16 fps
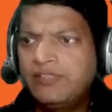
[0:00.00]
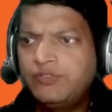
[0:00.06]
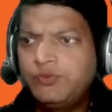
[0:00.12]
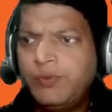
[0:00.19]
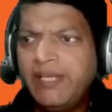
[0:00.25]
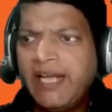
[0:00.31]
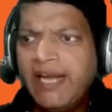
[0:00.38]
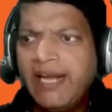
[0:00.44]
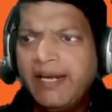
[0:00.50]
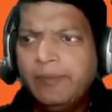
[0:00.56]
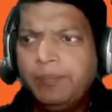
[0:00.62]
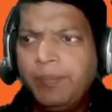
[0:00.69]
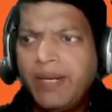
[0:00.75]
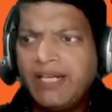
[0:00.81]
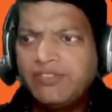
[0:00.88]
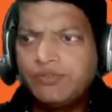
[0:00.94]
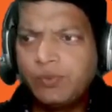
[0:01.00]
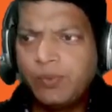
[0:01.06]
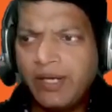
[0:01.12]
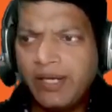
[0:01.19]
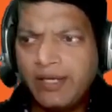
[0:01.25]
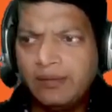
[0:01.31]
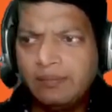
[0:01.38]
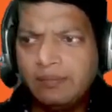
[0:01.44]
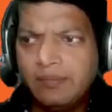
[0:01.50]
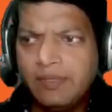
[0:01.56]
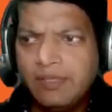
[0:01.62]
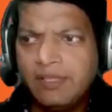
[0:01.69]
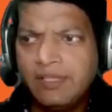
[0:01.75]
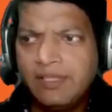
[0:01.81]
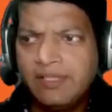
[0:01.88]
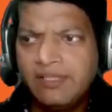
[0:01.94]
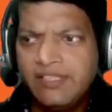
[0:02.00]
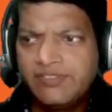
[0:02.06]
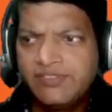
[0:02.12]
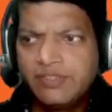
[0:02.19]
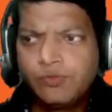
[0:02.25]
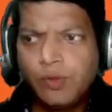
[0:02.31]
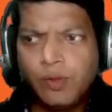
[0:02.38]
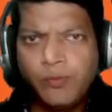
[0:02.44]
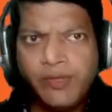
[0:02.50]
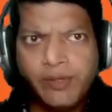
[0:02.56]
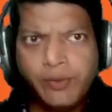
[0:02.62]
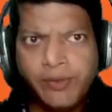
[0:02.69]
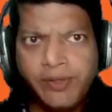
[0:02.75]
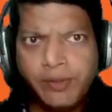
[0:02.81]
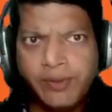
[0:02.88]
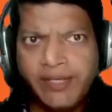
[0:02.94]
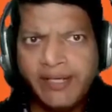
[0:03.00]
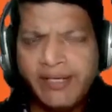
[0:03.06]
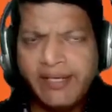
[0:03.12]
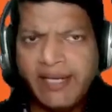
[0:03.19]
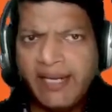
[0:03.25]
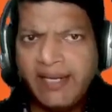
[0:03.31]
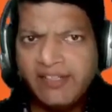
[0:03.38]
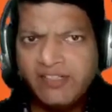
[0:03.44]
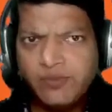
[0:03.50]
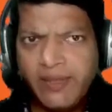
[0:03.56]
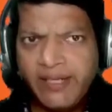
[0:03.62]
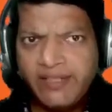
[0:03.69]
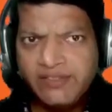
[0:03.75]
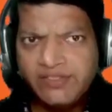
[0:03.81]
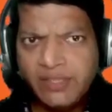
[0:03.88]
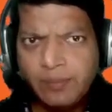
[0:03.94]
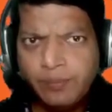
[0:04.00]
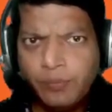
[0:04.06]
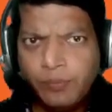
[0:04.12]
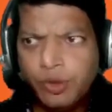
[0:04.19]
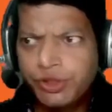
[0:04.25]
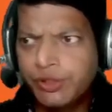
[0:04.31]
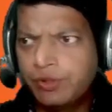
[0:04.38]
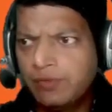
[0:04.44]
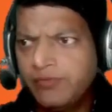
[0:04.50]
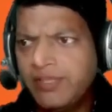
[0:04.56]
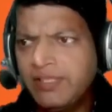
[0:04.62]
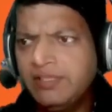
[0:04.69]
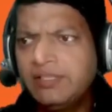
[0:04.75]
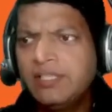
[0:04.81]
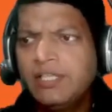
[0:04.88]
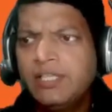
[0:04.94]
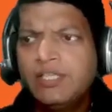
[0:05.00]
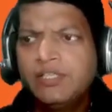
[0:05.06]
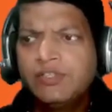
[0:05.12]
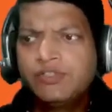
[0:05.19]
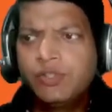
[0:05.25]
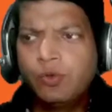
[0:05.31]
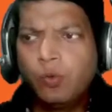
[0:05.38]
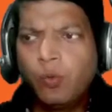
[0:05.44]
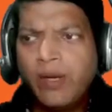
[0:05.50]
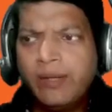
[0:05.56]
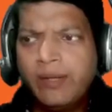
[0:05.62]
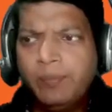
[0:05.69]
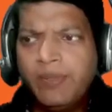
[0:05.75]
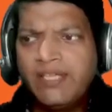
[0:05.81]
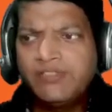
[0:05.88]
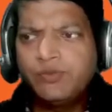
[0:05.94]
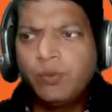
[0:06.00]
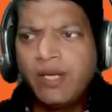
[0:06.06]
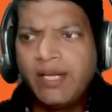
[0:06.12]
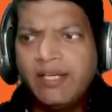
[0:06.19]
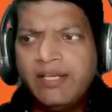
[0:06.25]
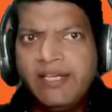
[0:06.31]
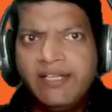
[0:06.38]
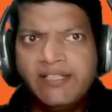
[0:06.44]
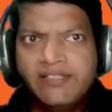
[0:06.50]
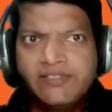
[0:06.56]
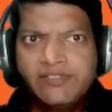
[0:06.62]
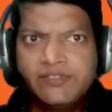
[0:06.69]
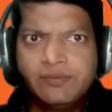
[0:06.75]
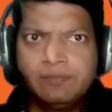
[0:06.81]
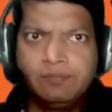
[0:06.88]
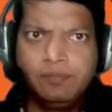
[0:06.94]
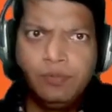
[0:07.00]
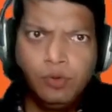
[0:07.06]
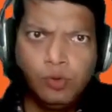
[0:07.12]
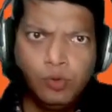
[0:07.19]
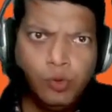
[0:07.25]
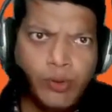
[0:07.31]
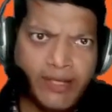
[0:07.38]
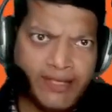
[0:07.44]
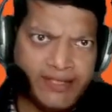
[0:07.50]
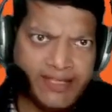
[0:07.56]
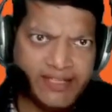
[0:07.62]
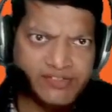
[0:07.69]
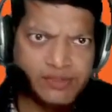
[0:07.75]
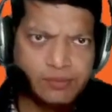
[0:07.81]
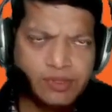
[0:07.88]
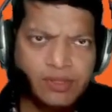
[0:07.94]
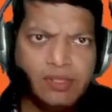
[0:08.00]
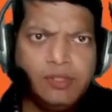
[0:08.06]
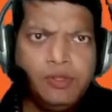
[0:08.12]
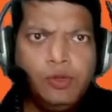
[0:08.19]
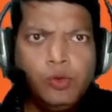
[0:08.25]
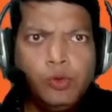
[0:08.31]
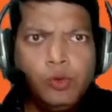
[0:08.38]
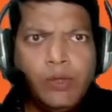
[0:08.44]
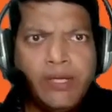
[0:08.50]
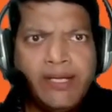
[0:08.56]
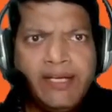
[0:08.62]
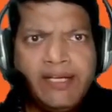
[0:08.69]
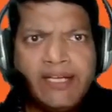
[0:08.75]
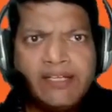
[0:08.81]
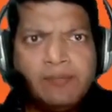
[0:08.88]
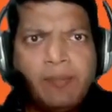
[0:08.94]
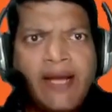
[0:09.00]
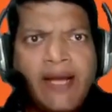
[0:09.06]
once we add plus 1, This is what we are going to get. I'll explain some portion of it. So 1 plus 1 is 2 in decimal. 2 in